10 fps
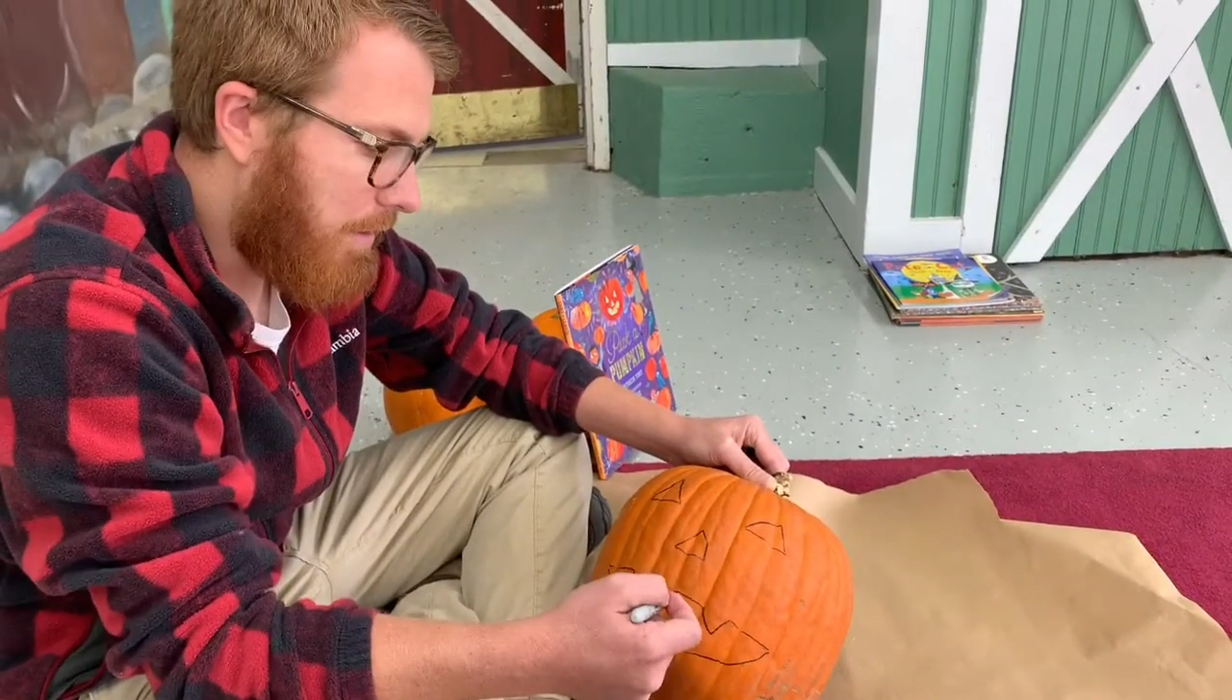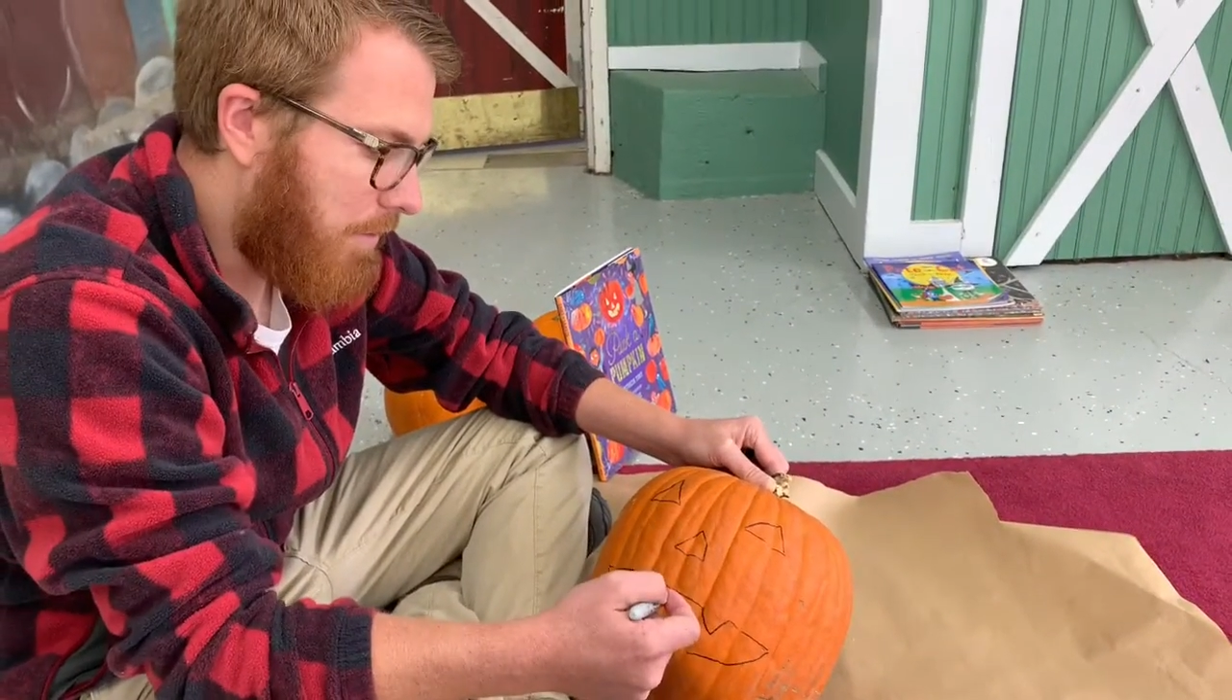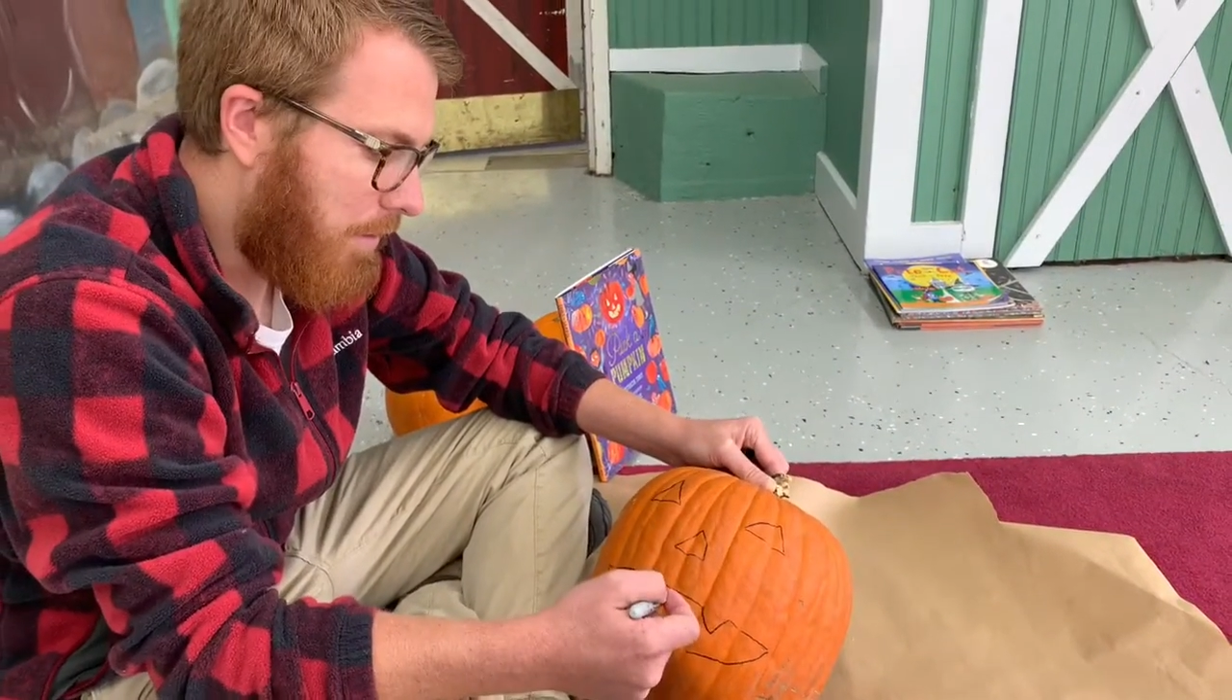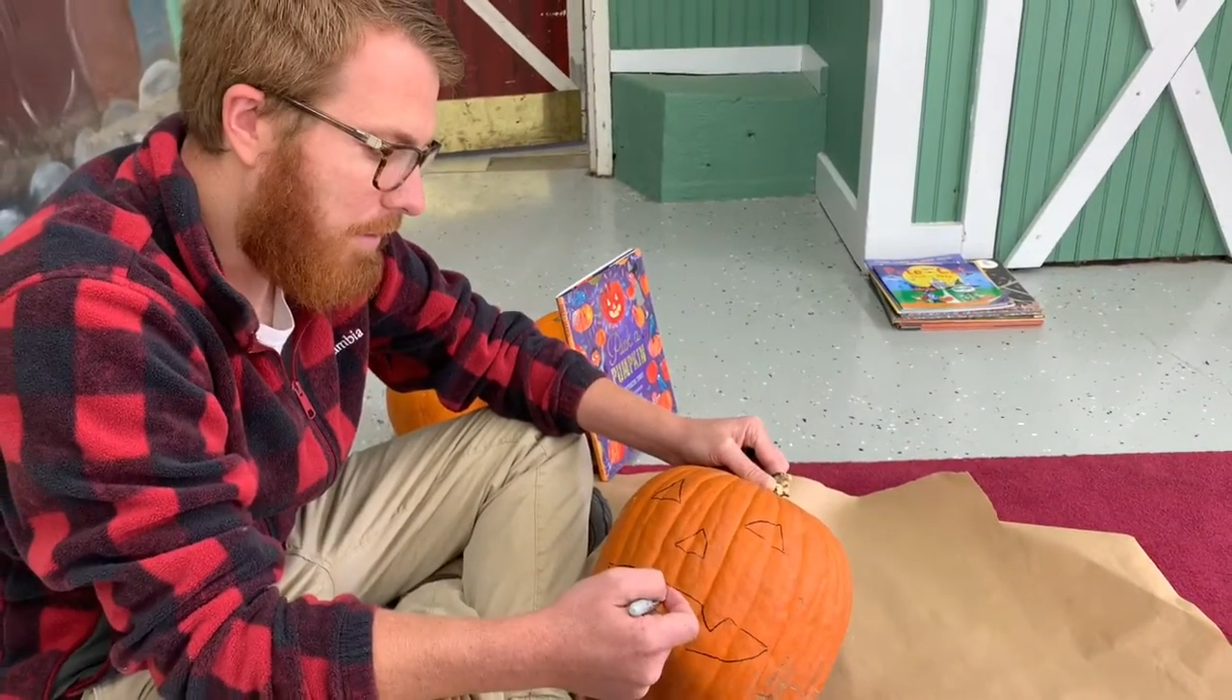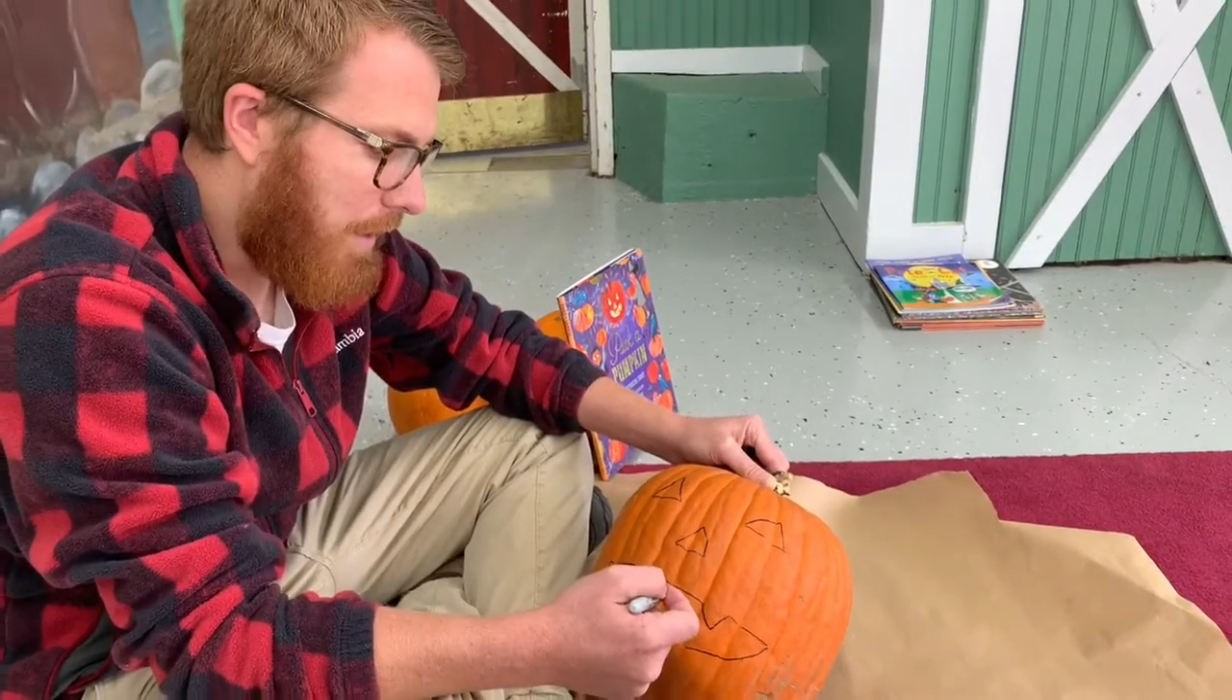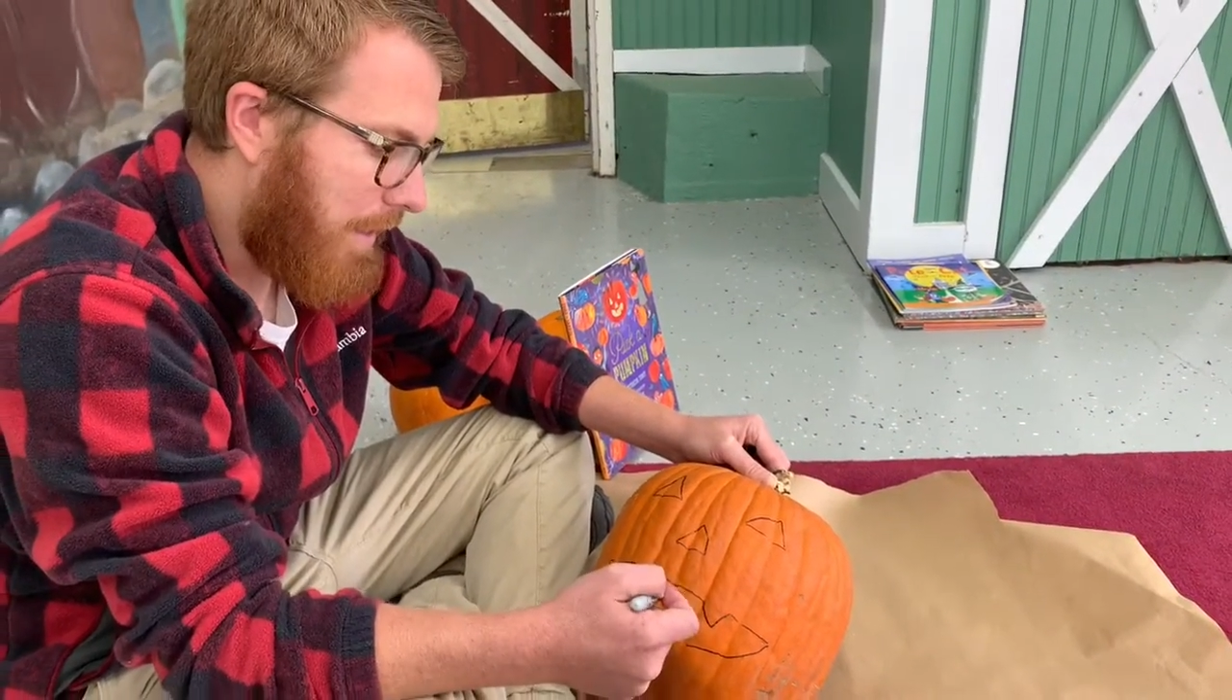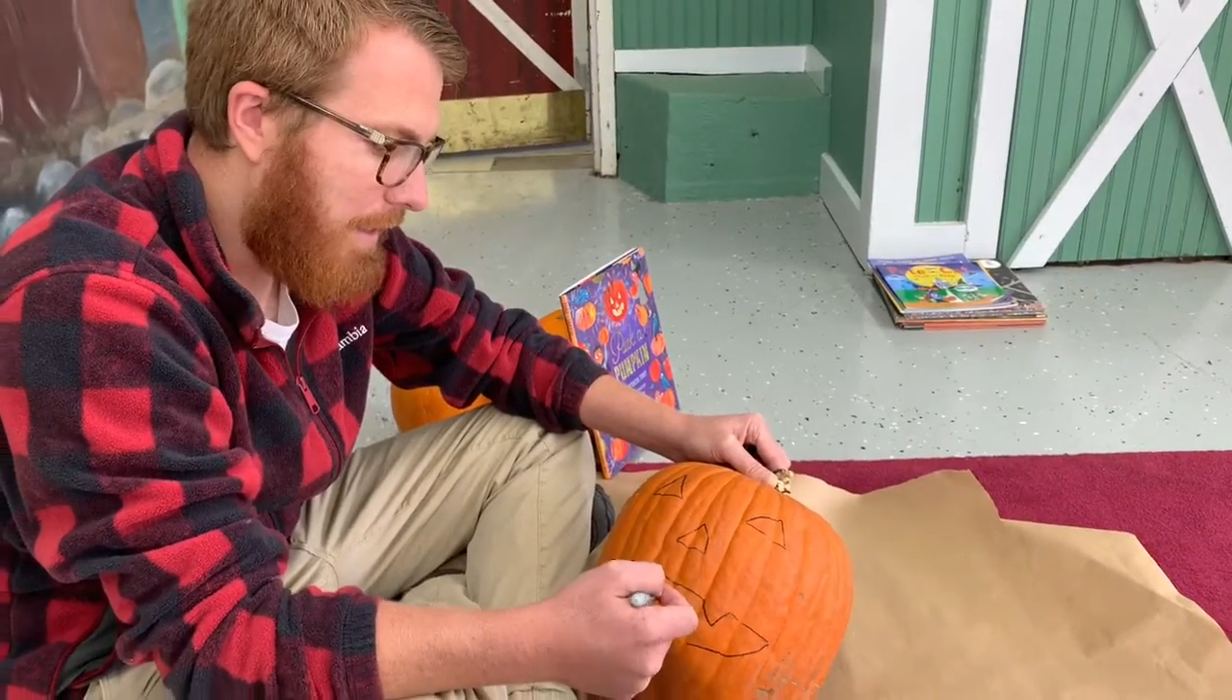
to look like.